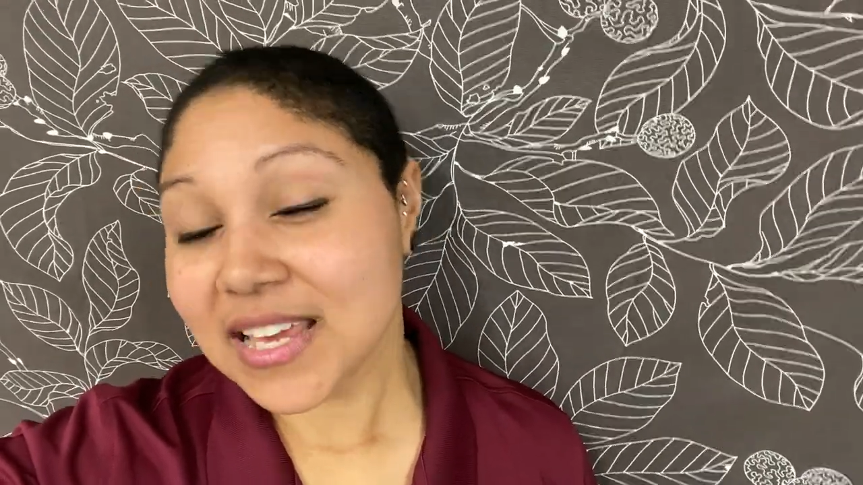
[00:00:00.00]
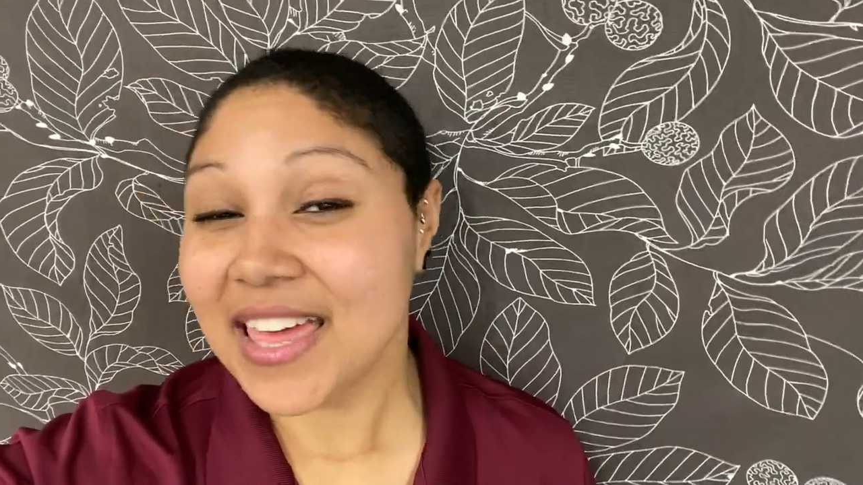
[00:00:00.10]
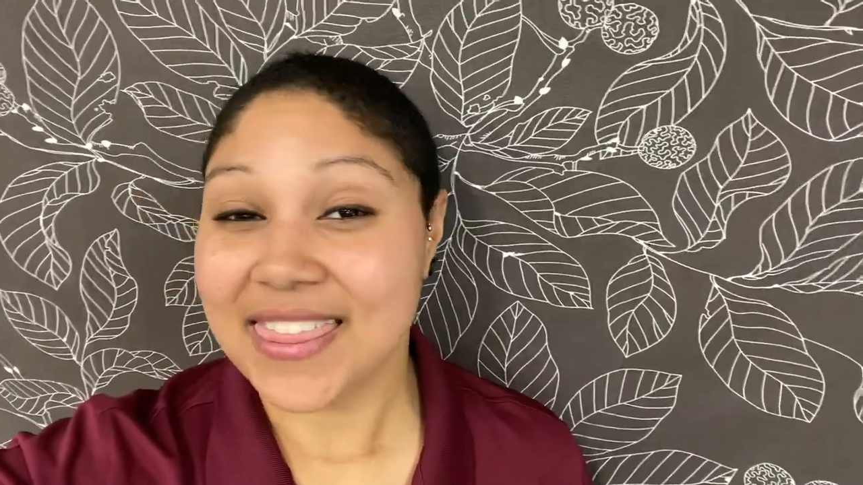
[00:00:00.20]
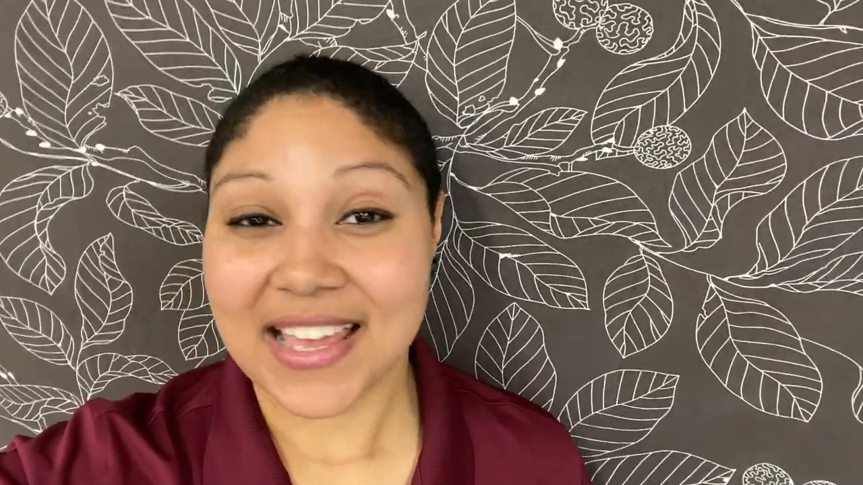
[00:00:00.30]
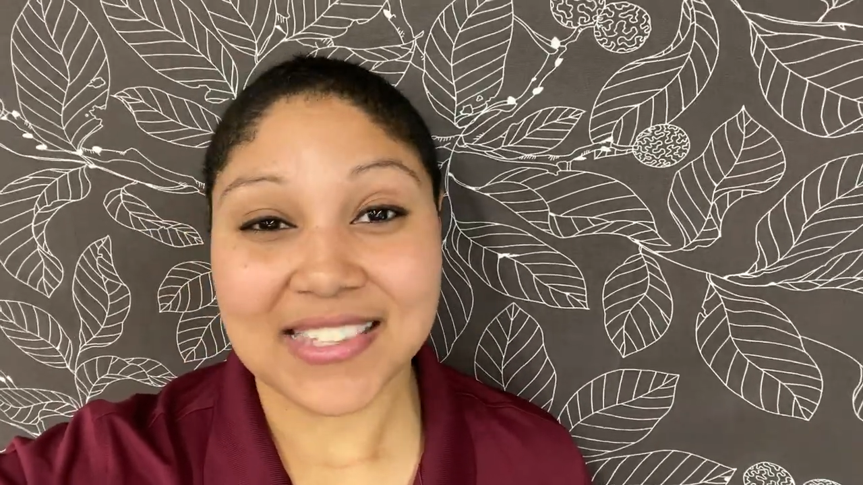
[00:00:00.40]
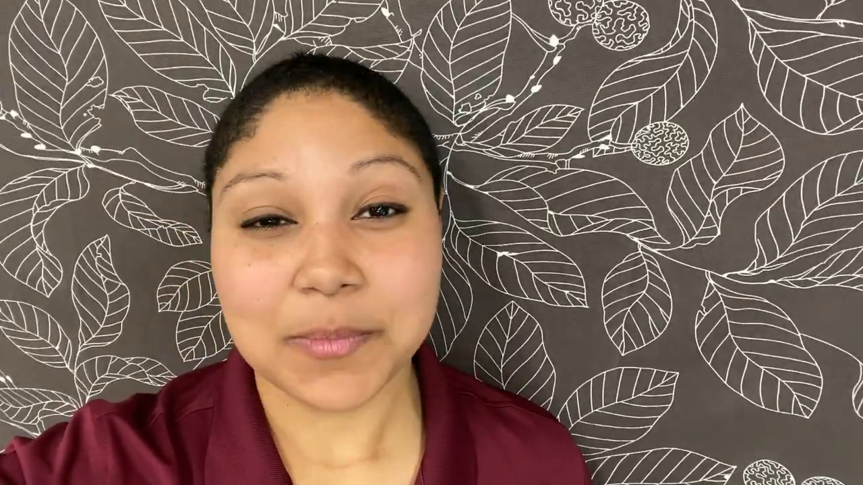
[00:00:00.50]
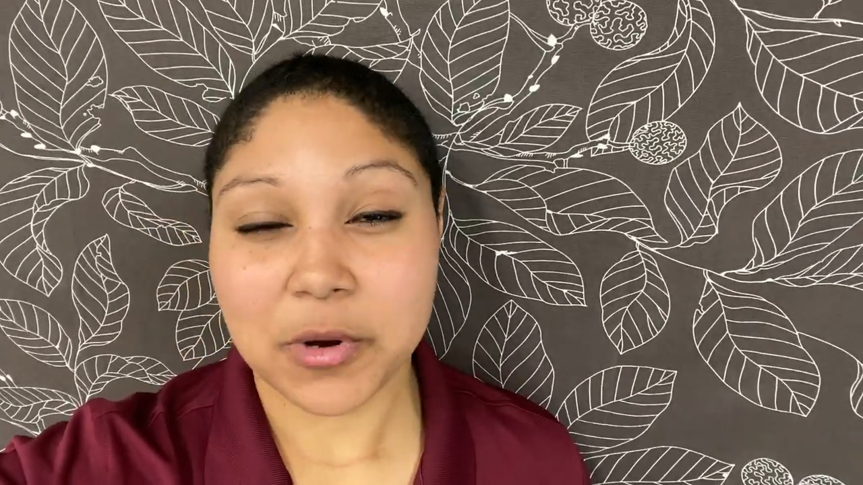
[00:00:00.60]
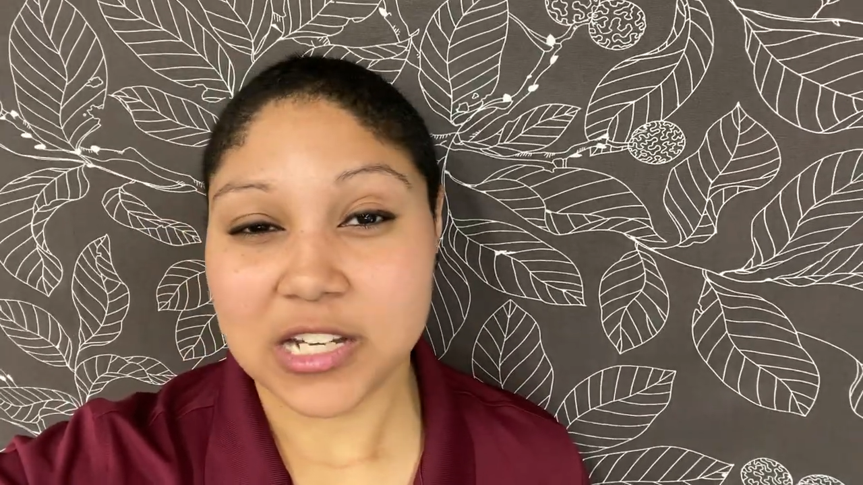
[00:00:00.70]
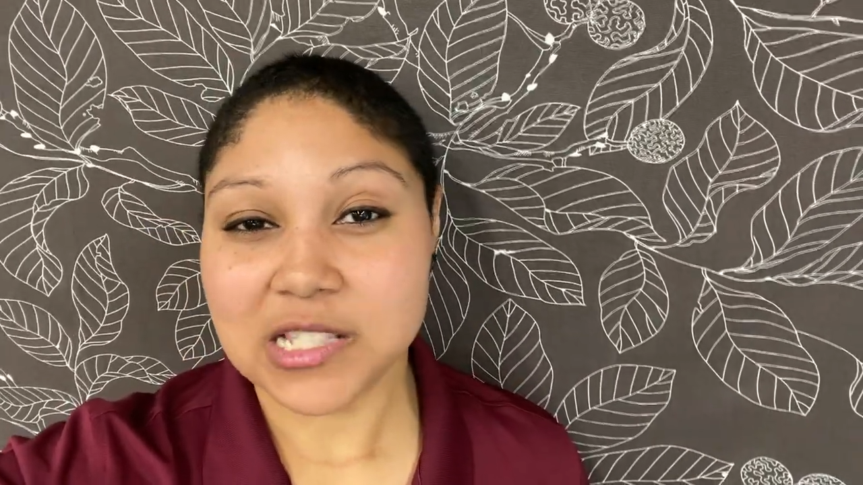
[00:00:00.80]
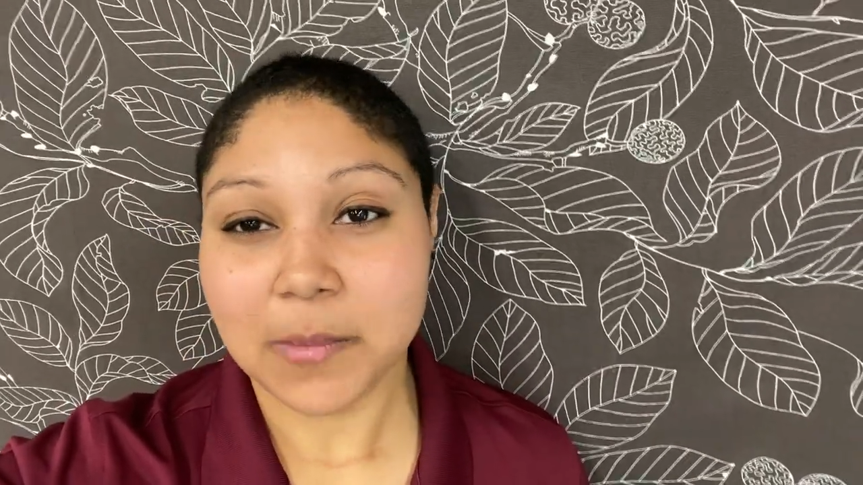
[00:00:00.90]
and that's
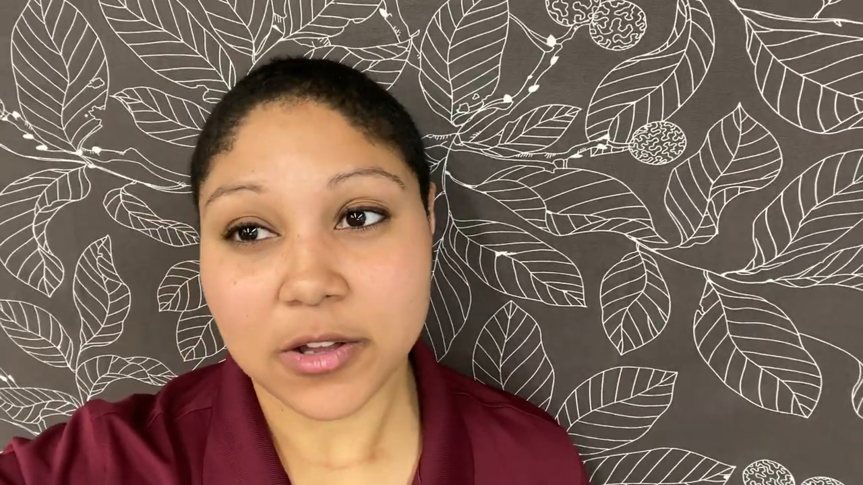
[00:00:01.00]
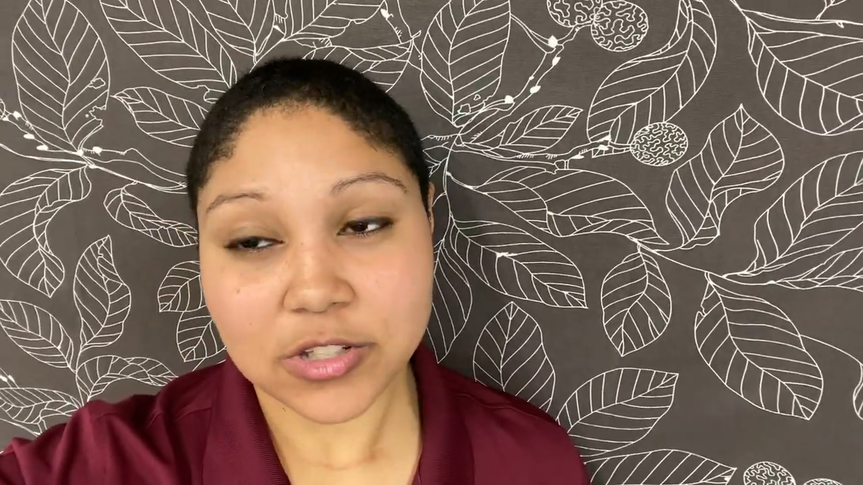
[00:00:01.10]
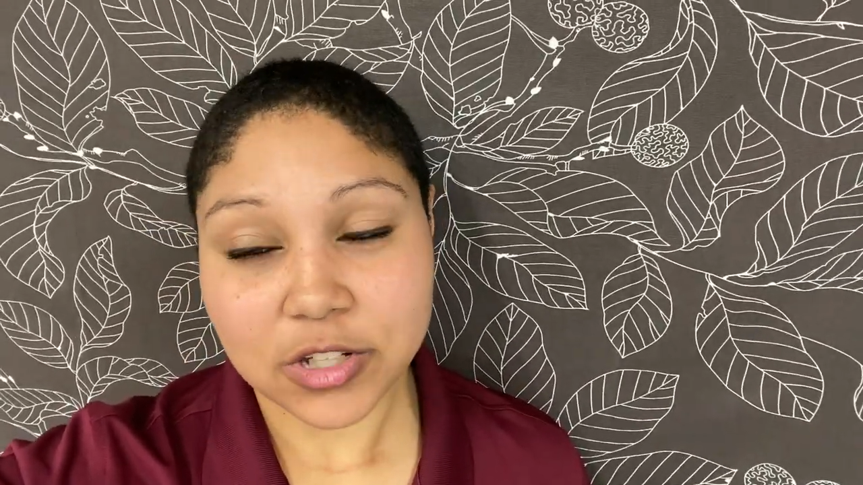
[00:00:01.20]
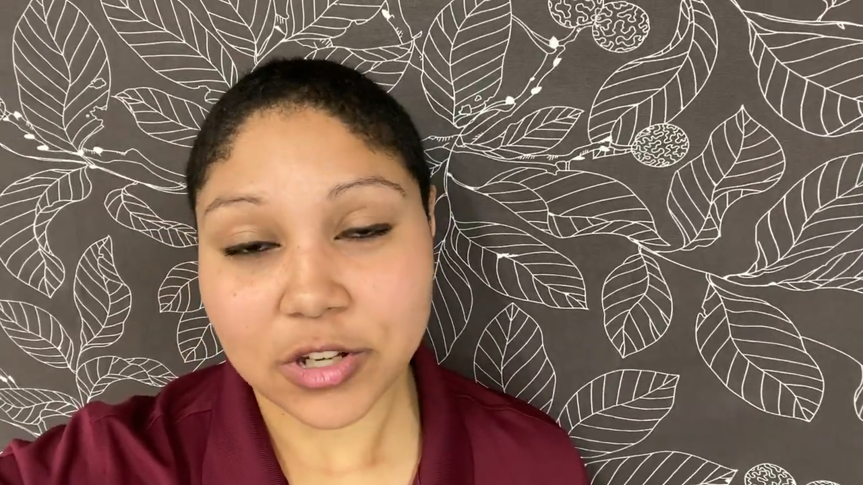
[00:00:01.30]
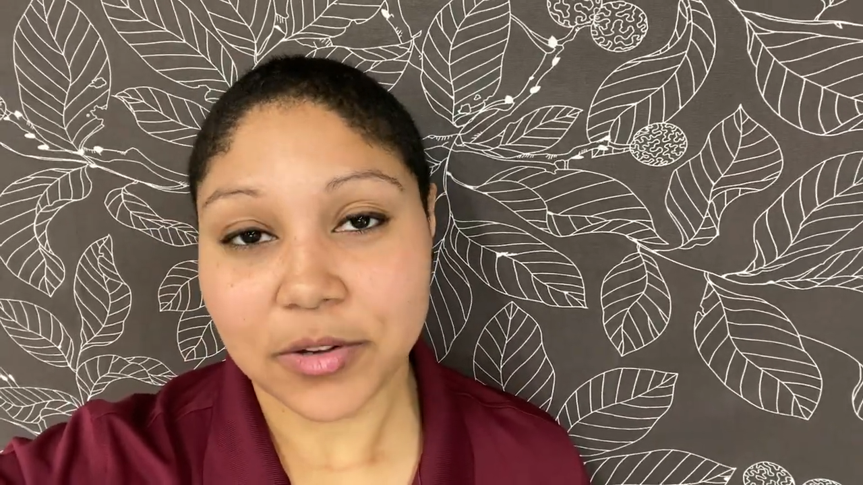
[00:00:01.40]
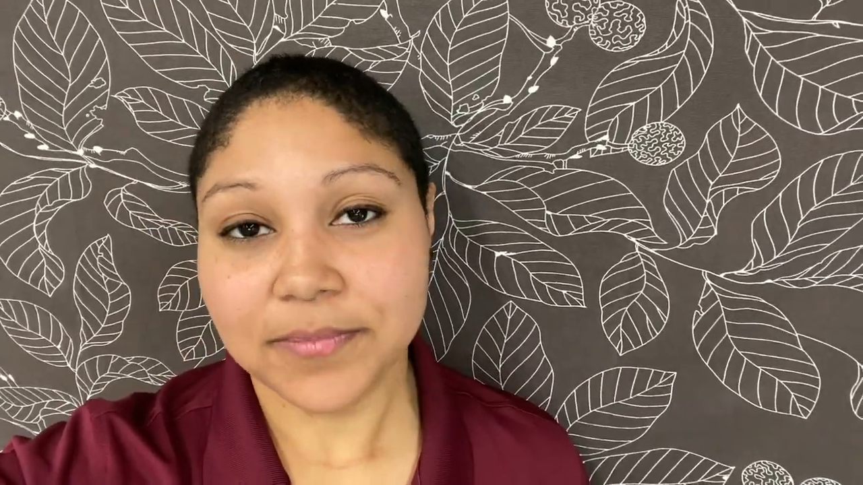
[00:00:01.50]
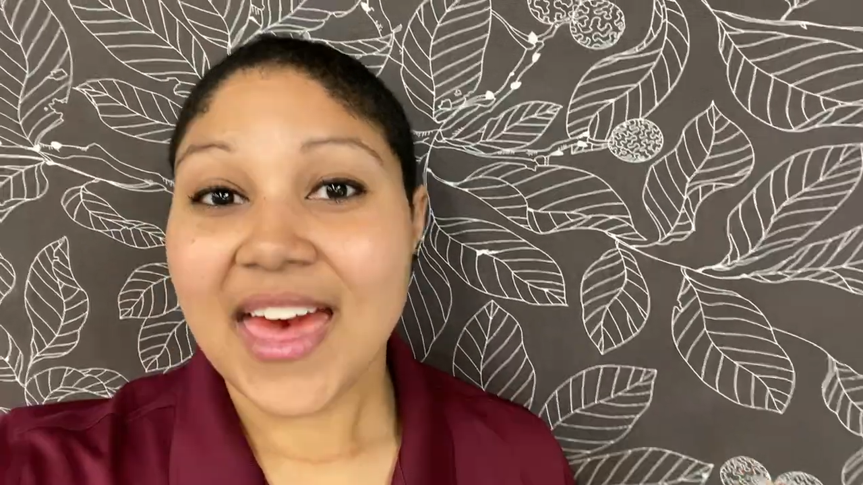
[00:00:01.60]
pretty small too.